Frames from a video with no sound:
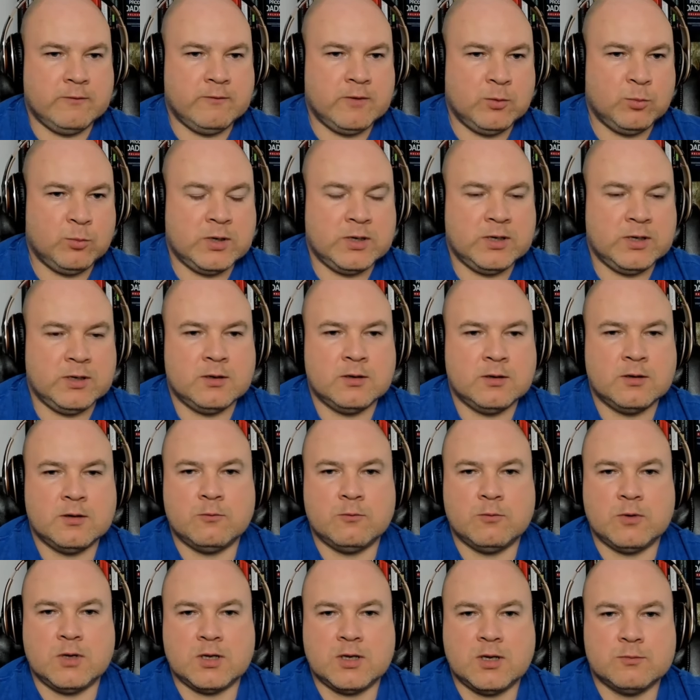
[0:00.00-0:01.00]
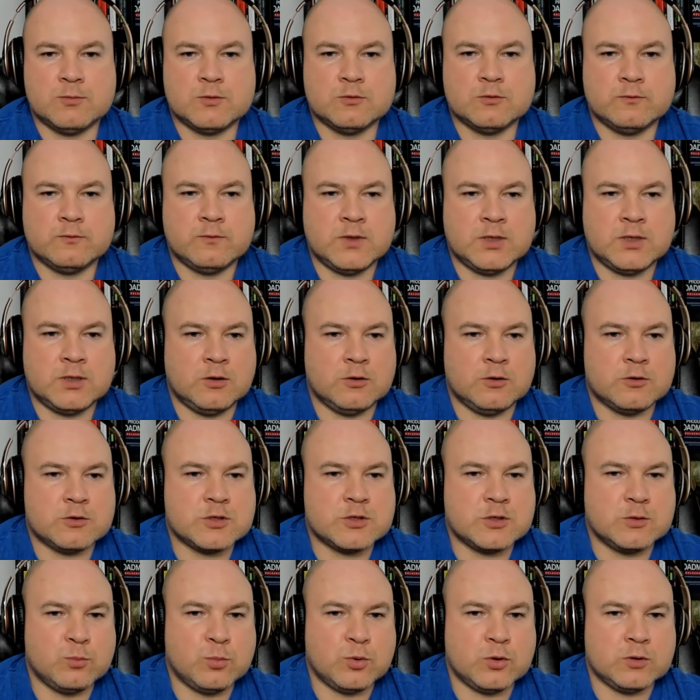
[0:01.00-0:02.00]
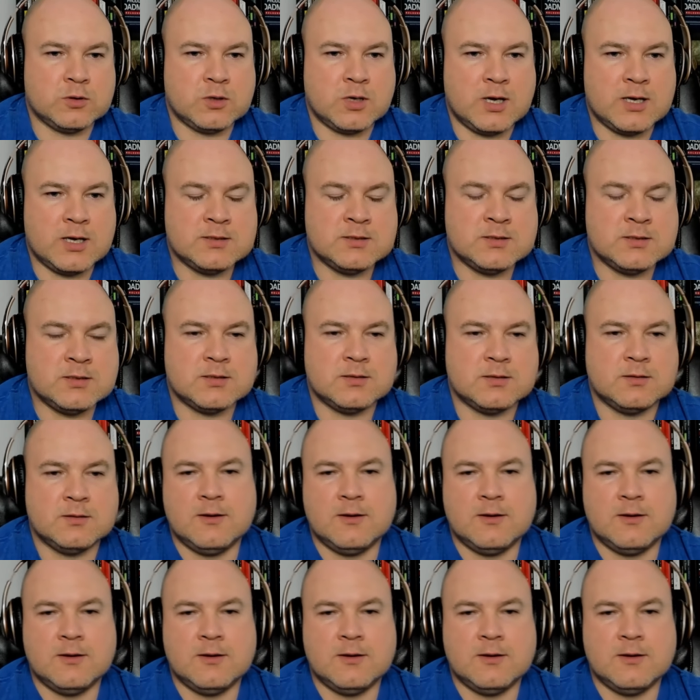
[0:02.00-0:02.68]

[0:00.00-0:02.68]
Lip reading: Hello, everybody. Welcome to the Lyoshin podcast.